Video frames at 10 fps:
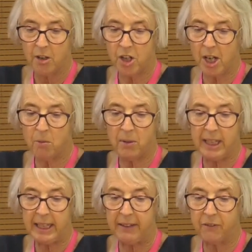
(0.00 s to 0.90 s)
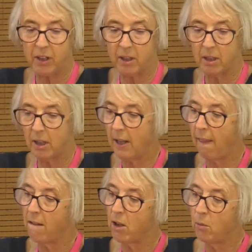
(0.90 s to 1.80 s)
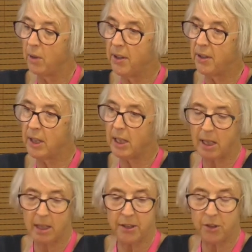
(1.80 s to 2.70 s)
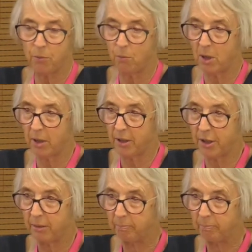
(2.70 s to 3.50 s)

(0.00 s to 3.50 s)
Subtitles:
Shall we leave her with the last word?